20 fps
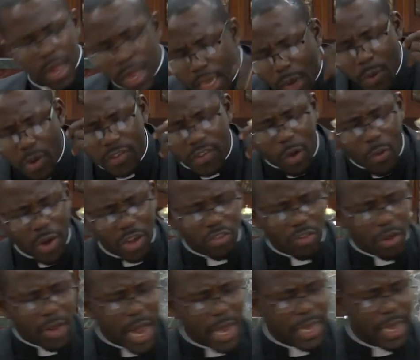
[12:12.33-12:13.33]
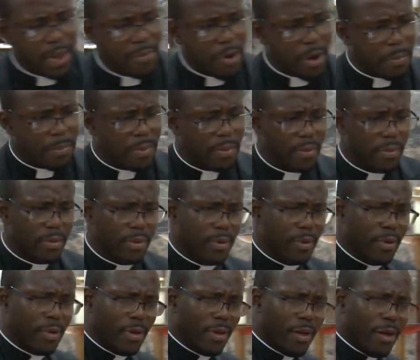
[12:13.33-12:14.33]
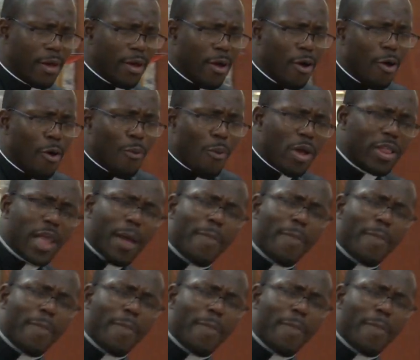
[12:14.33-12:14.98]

There was a question that came up. What